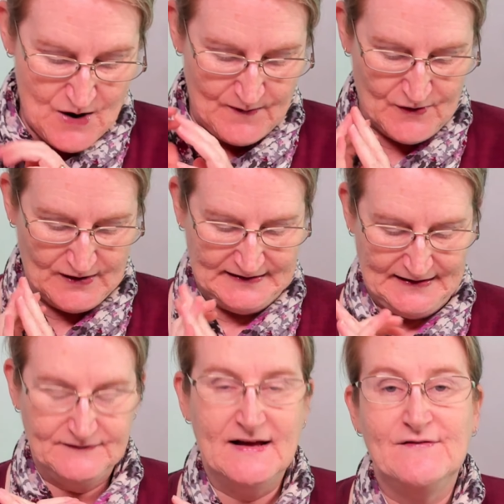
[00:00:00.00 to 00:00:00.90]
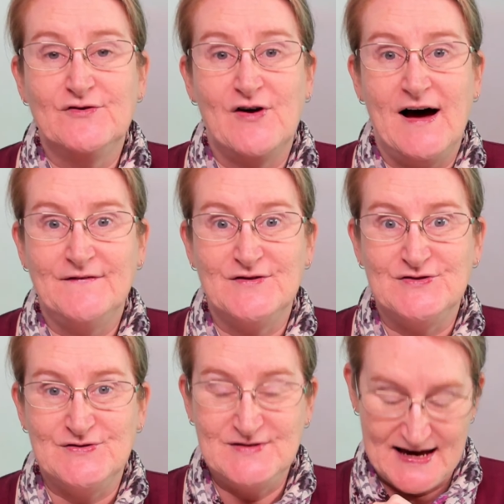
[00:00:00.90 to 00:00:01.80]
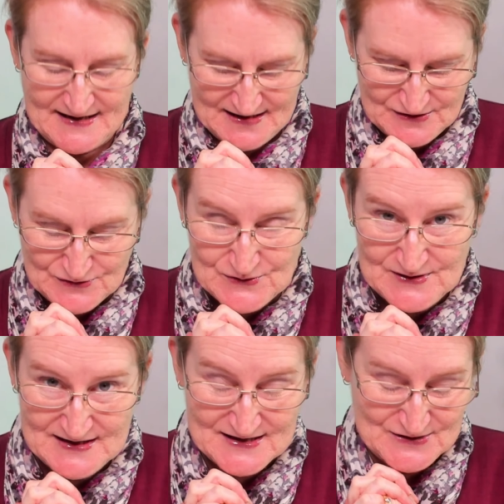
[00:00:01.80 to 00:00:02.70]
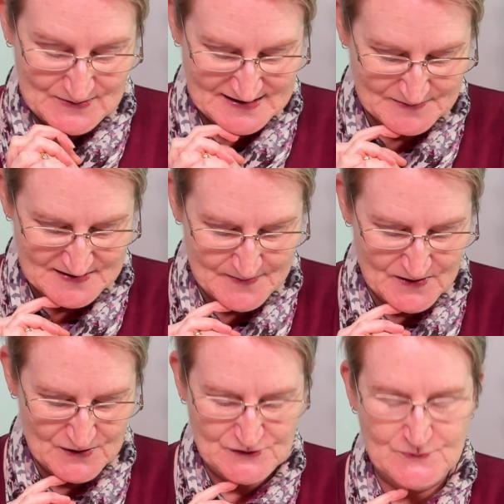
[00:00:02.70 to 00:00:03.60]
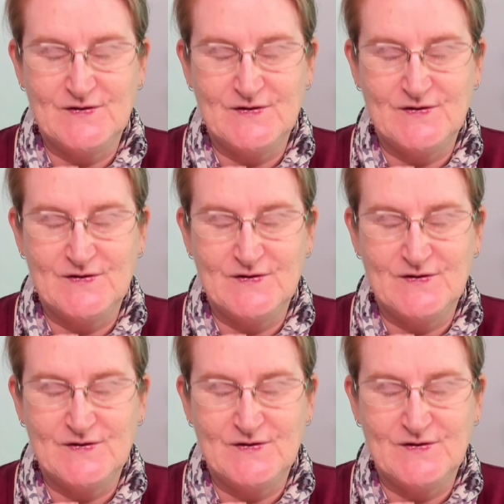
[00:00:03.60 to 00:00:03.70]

We've got Live Love Craft and Susie is doing some demos.